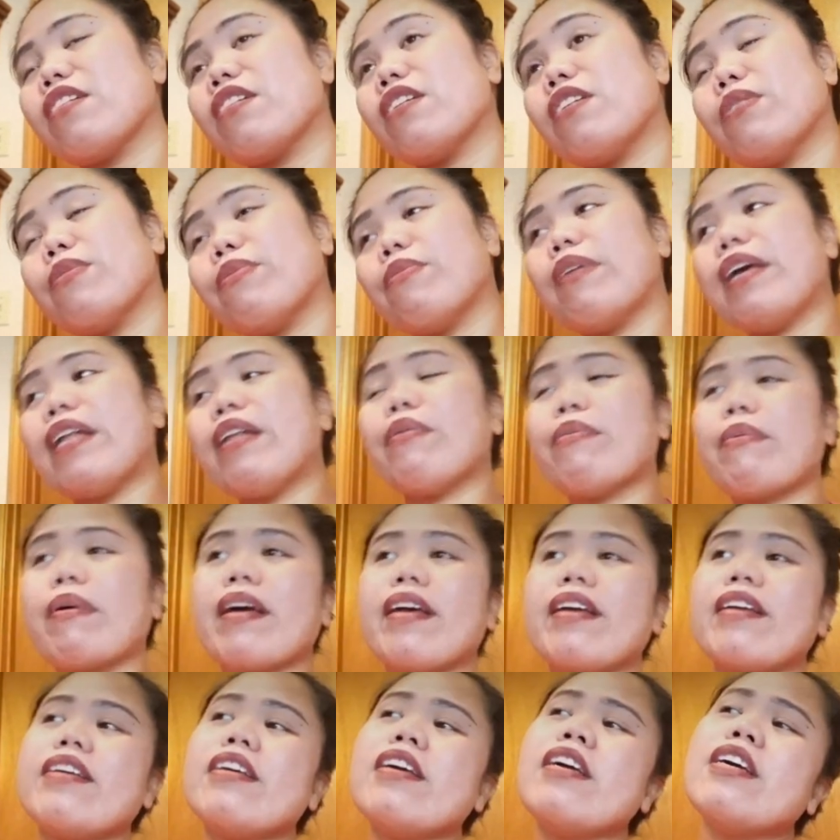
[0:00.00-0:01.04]
Oh,
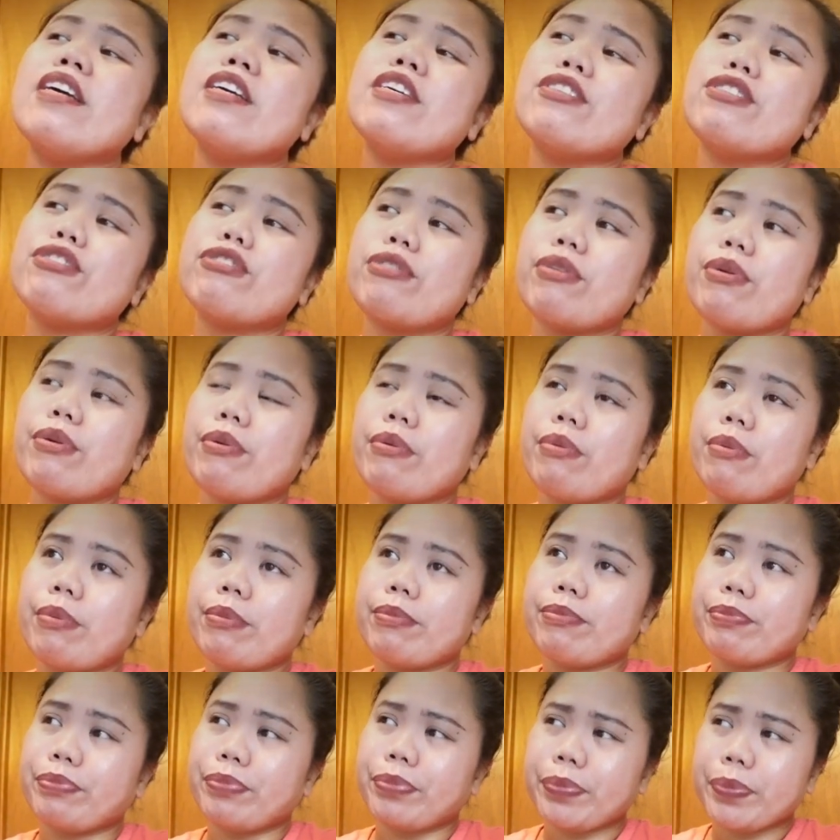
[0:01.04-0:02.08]
anyway,
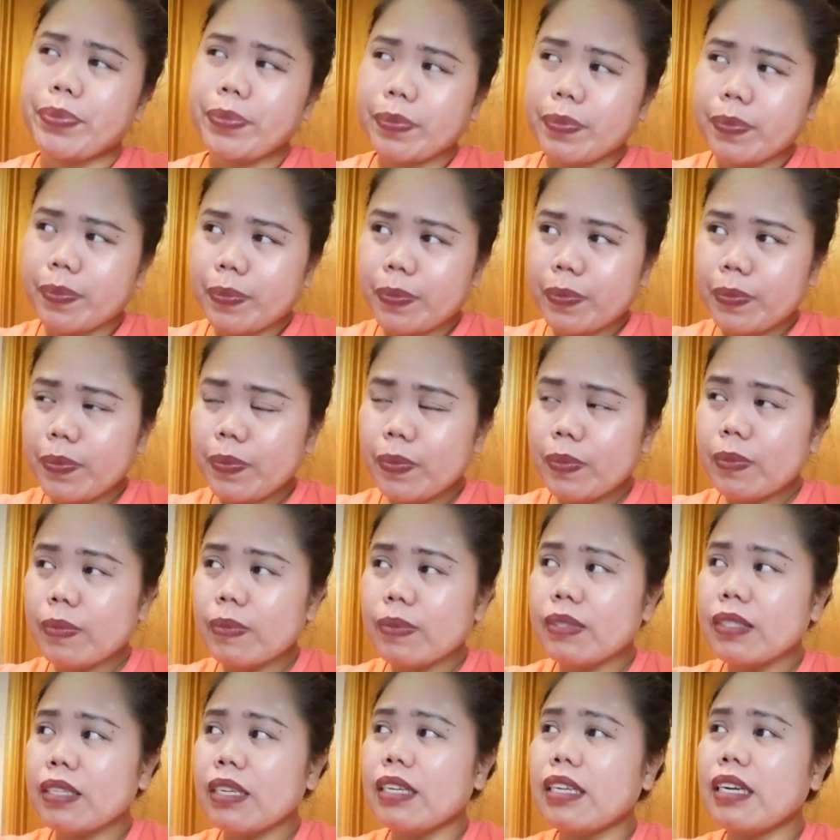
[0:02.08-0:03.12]
so
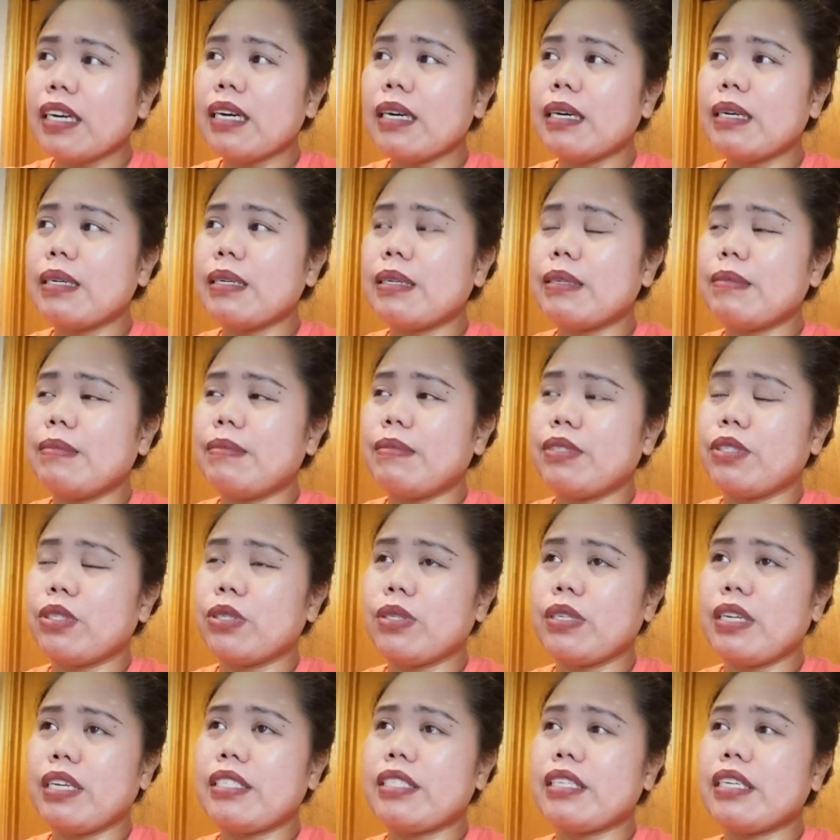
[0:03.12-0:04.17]
2
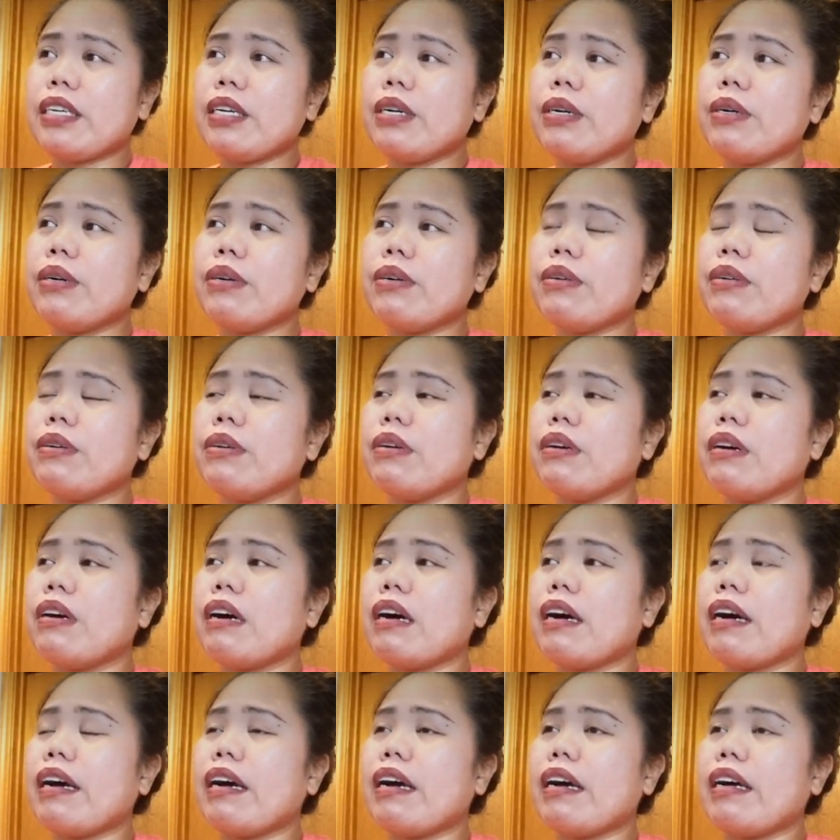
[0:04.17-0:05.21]
days ago,
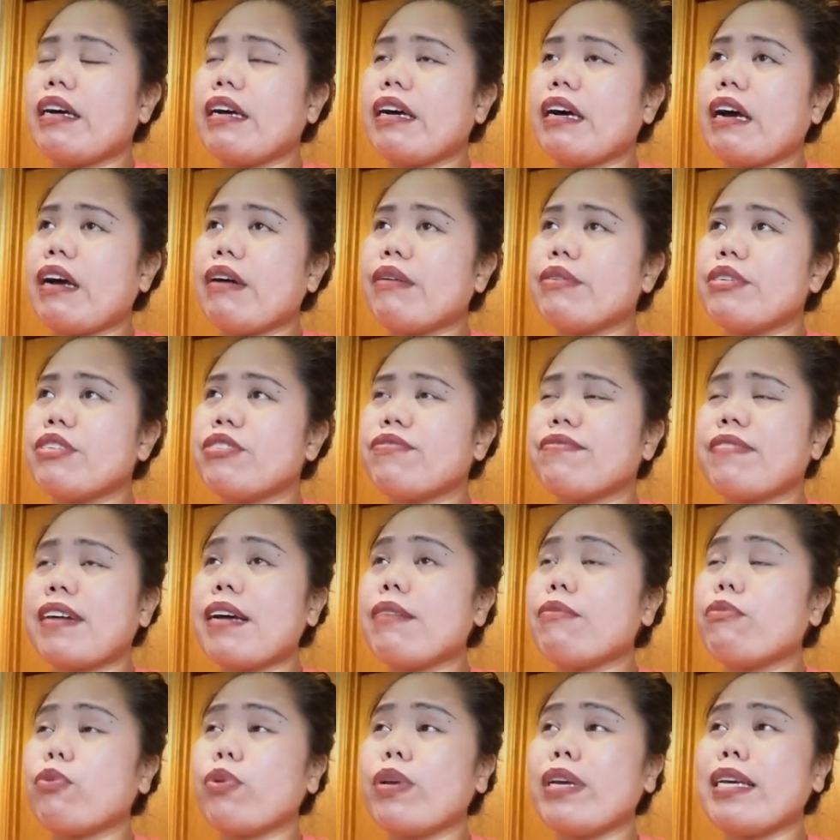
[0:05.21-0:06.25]
I was
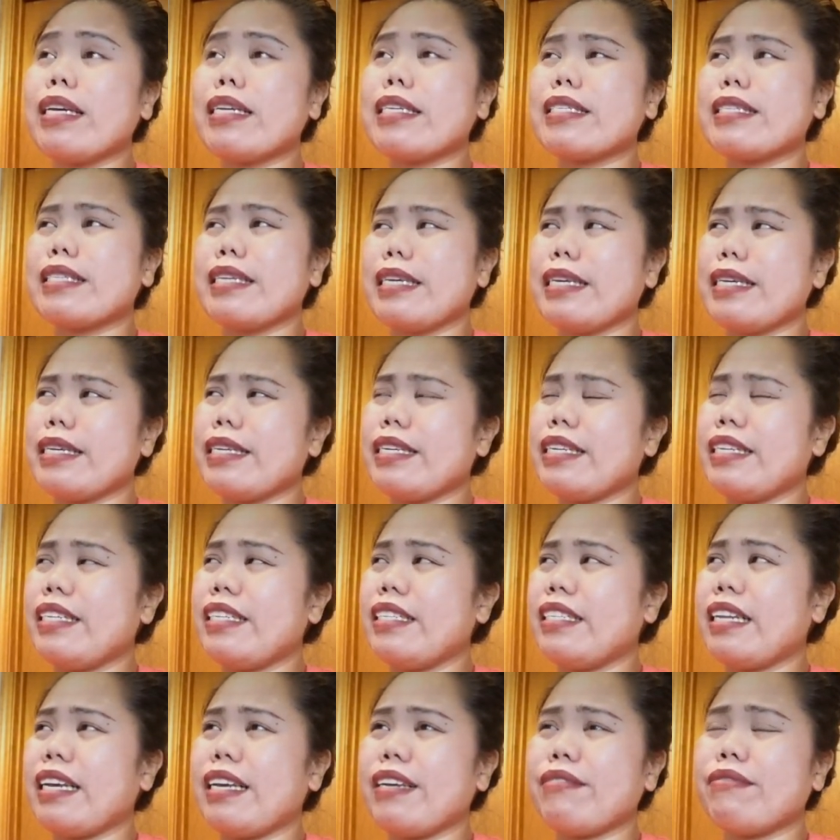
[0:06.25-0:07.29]
5 weeks
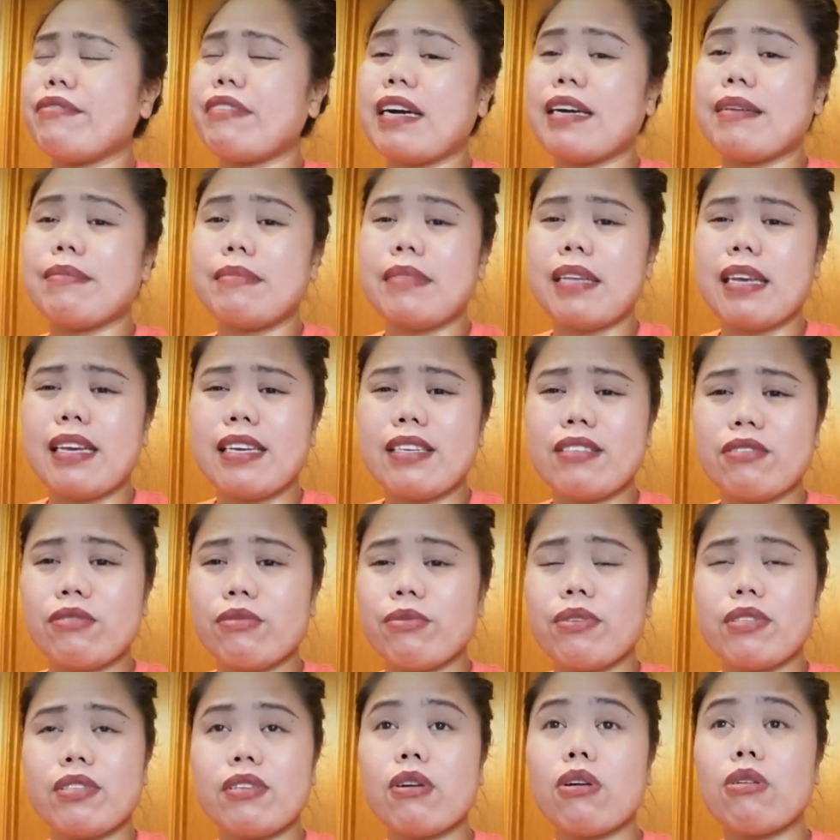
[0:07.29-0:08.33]
in like 5 days,
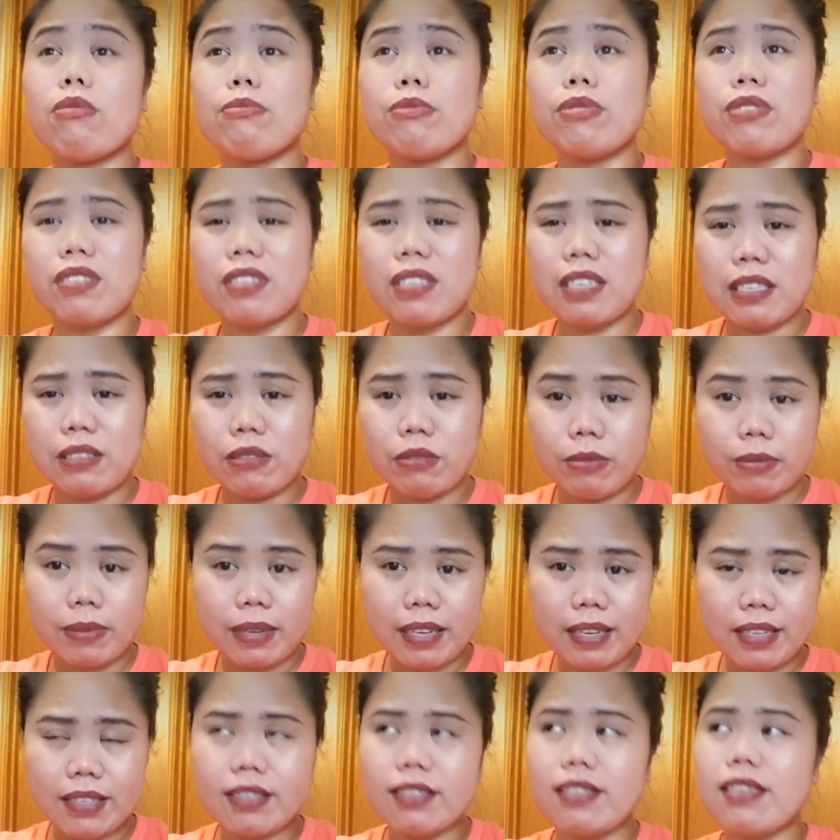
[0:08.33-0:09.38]
so it's almost 6
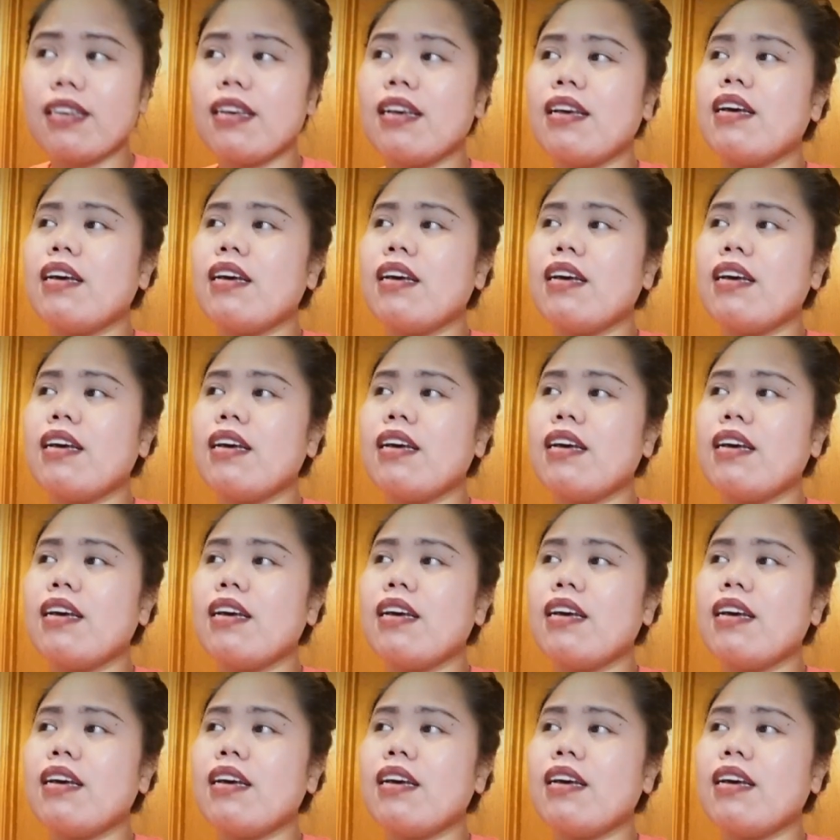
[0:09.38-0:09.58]
weeks.